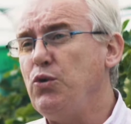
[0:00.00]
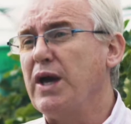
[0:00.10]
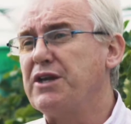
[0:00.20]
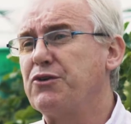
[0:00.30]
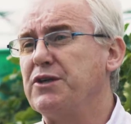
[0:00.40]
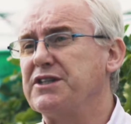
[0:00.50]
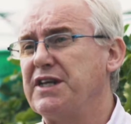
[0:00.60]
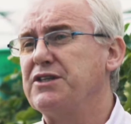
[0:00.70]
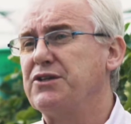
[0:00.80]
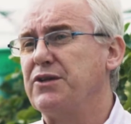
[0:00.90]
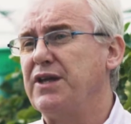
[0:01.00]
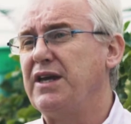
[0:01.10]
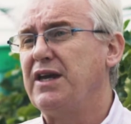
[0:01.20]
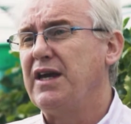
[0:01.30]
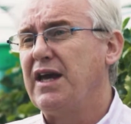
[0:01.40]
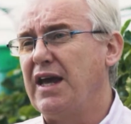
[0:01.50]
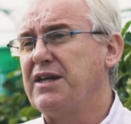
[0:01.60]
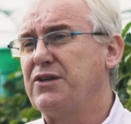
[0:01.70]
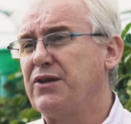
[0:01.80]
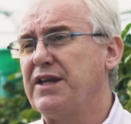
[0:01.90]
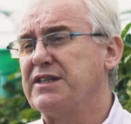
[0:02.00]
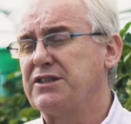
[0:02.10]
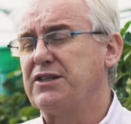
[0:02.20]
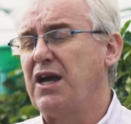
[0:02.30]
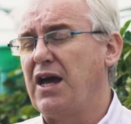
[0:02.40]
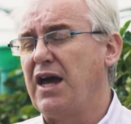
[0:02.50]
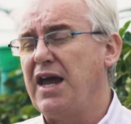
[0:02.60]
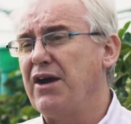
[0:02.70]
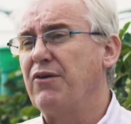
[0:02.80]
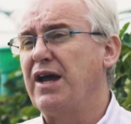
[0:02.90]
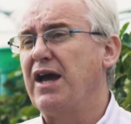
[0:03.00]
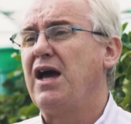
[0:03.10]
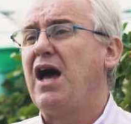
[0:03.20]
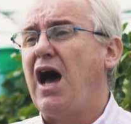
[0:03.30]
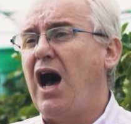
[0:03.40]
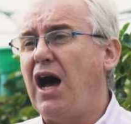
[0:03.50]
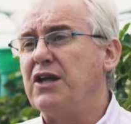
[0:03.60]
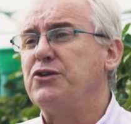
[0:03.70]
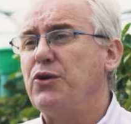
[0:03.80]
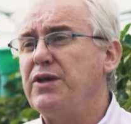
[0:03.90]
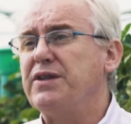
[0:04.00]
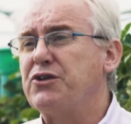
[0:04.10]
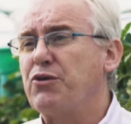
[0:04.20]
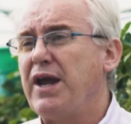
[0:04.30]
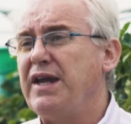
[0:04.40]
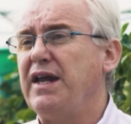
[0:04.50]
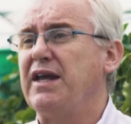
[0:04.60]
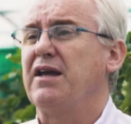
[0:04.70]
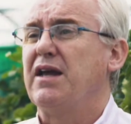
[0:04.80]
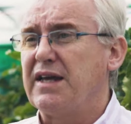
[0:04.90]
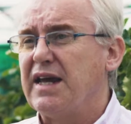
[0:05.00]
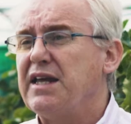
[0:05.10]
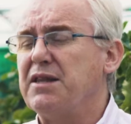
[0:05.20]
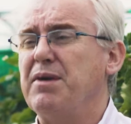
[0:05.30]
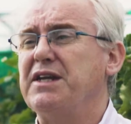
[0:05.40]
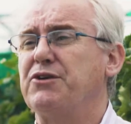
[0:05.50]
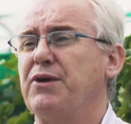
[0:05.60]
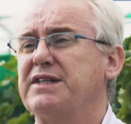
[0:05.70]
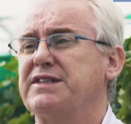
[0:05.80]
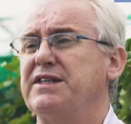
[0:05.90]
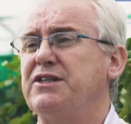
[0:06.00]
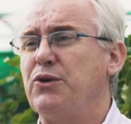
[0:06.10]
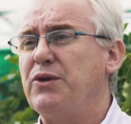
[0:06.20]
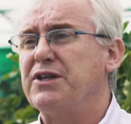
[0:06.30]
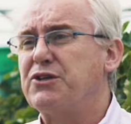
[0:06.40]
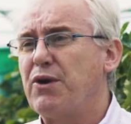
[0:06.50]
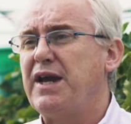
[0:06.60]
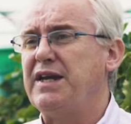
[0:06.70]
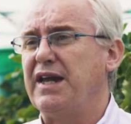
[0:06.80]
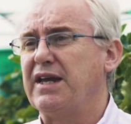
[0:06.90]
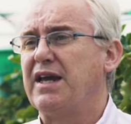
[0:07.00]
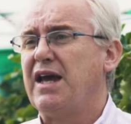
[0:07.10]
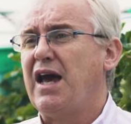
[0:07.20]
new entrants into this area and doing the training, getting them interested, doing the training,